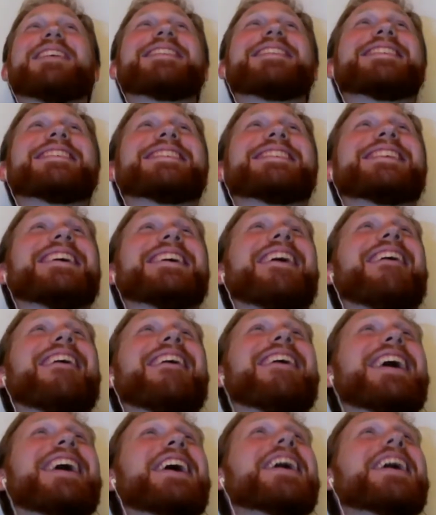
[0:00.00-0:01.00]
So
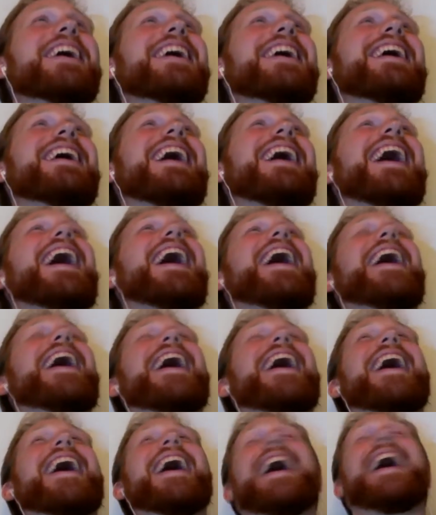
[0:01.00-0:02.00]

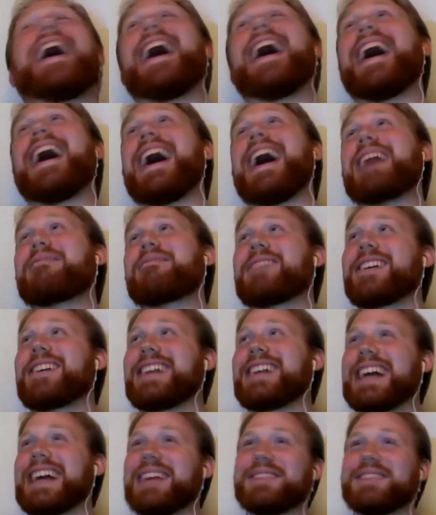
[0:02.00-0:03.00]
I'm
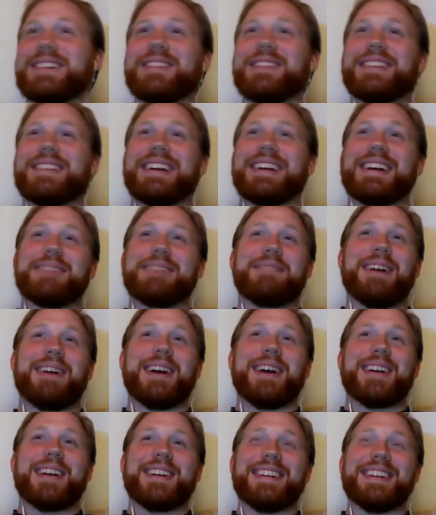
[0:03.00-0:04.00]
gonna have to go with Harry
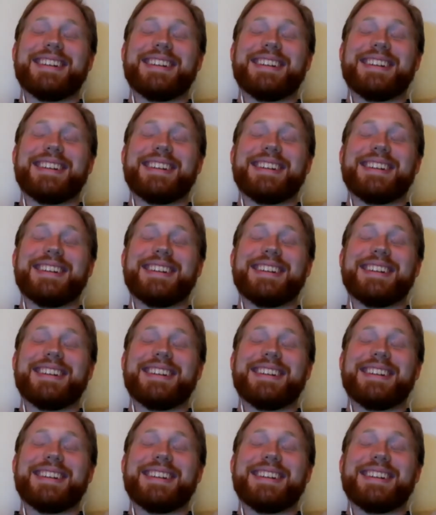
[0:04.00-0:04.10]
Potter.